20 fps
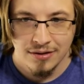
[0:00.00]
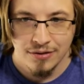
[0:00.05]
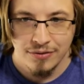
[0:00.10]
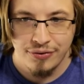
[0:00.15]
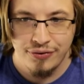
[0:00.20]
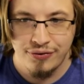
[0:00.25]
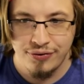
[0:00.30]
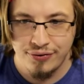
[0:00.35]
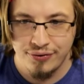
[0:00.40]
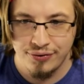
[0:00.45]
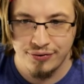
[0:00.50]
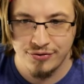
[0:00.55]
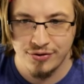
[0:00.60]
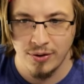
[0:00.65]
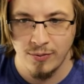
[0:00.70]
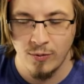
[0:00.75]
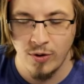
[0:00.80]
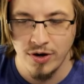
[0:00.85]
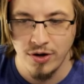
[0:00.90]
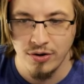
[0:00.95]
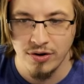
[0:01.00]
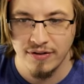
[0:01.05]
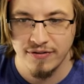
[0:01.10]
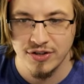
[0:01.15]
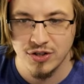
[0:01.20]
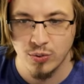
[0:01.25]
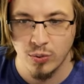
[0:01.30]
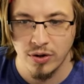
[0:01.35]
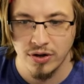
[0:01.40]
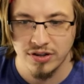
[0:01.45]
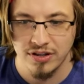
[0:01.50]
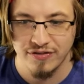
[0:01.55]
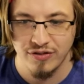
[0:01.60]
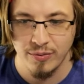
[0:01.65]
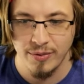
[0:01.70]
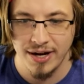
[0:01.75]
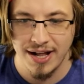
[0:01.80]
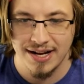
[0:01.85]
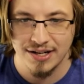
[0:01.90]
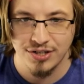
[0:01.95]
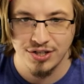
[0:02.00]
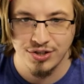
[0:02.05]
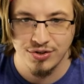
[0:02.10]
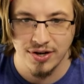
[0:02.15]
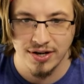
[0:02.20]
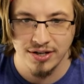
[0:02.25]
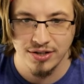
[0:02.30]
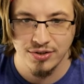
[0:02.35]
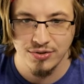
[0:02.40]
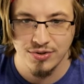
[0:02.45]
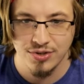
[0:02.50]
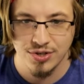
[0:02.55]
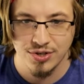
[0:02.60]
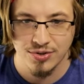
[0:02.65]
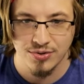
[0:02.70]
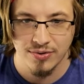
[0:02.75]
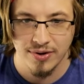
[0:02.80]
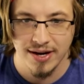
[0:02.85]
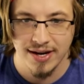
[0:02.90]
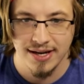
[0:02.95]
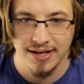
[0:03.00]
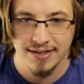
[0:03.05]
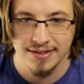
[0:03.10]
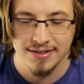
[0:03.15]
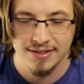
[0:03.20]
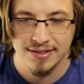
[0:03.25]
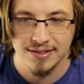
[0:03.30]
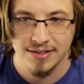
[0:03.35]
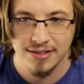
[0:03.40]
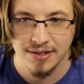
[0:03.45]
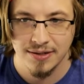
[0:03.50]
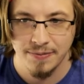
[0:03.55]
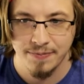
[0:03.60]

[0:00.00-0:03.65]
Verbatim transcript: so I'm wondering if it's worth it for me to actually try to do straights